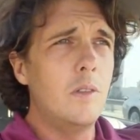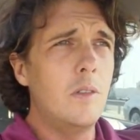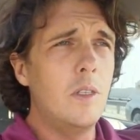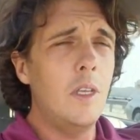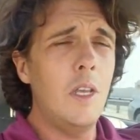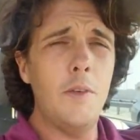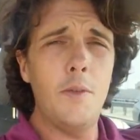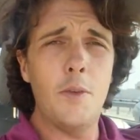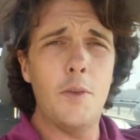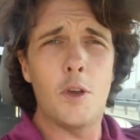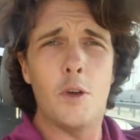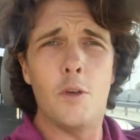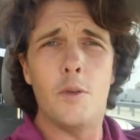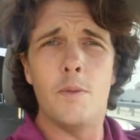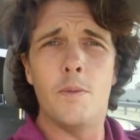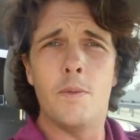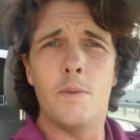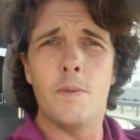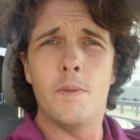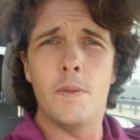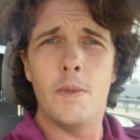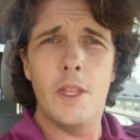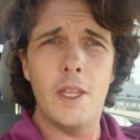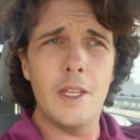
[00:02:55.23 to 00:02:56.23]
difficult.
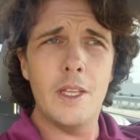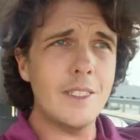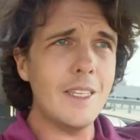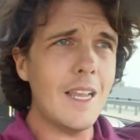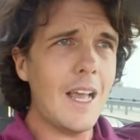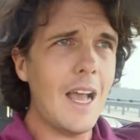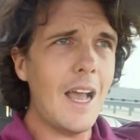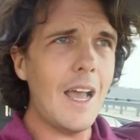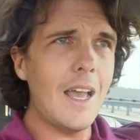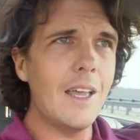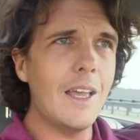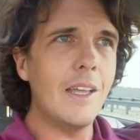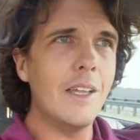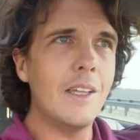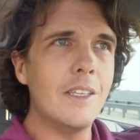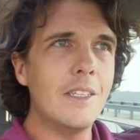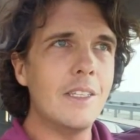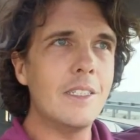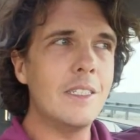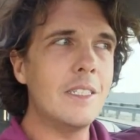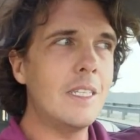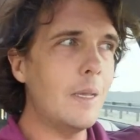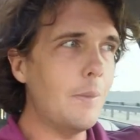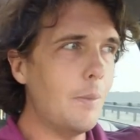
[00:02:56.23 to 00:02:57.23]
It's not.
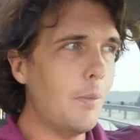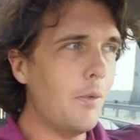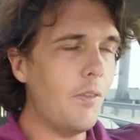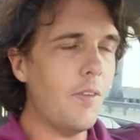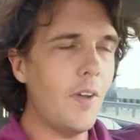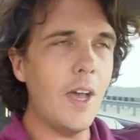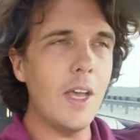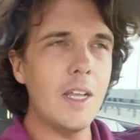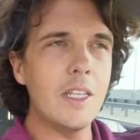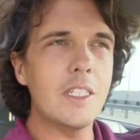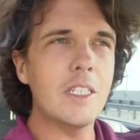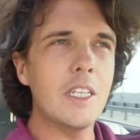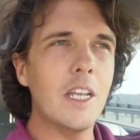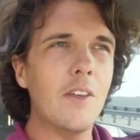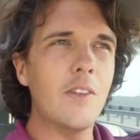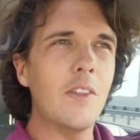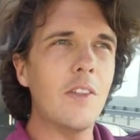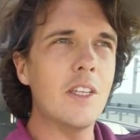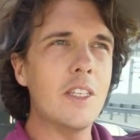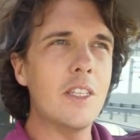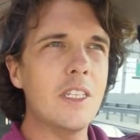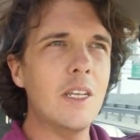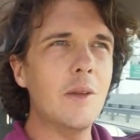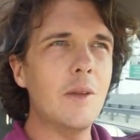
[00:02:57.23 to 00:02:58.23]
Simplify stuff.
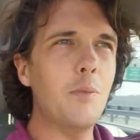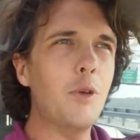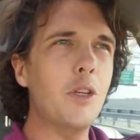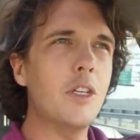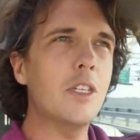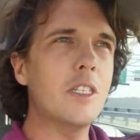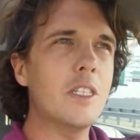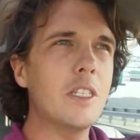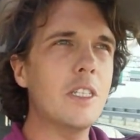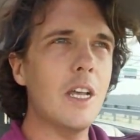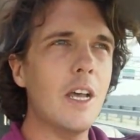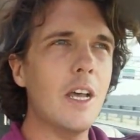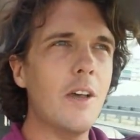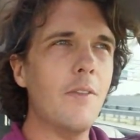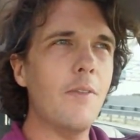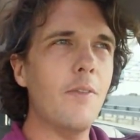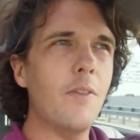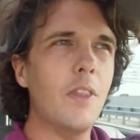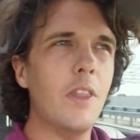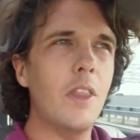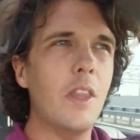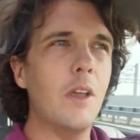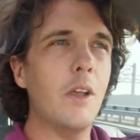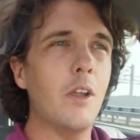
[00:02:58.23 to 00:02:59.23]
The simple stuff,
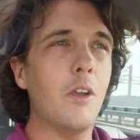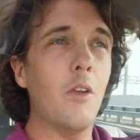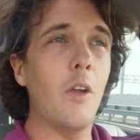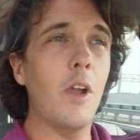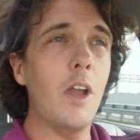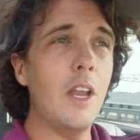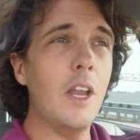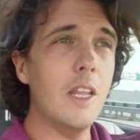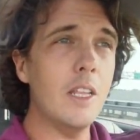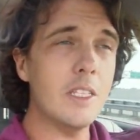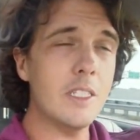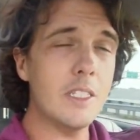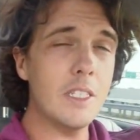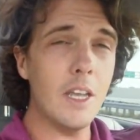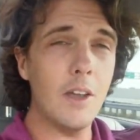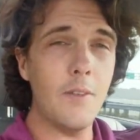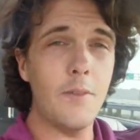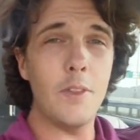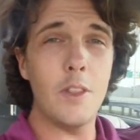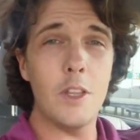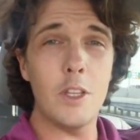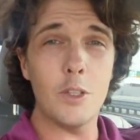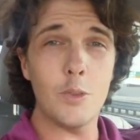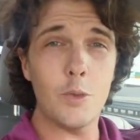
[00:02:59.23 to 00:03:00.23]
the greatest
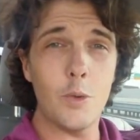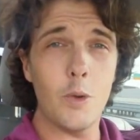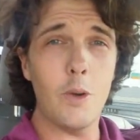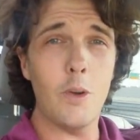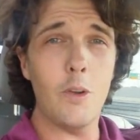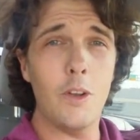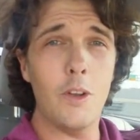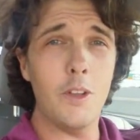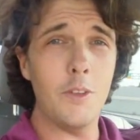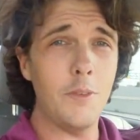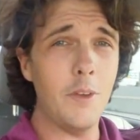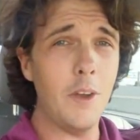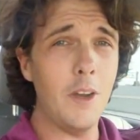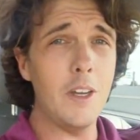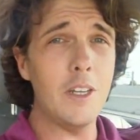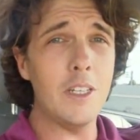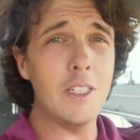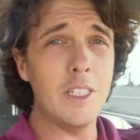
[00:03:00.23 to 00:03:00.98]
stuff in this world is very